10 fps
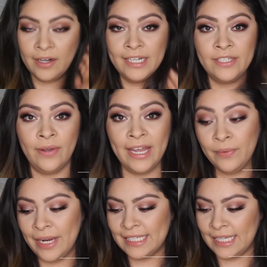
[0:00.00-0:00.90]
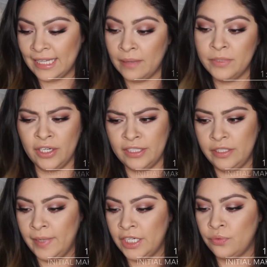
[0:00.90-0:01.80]
Alright, so anyways, I think I'm talking
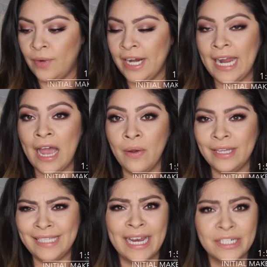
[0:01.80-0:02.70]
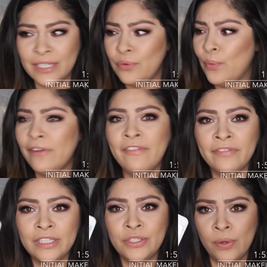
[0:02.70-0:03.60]
too much. Right now, it's actually
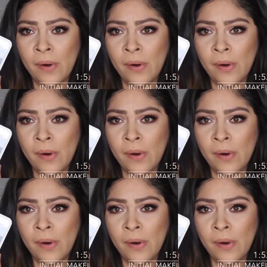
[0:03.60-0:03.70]
1:52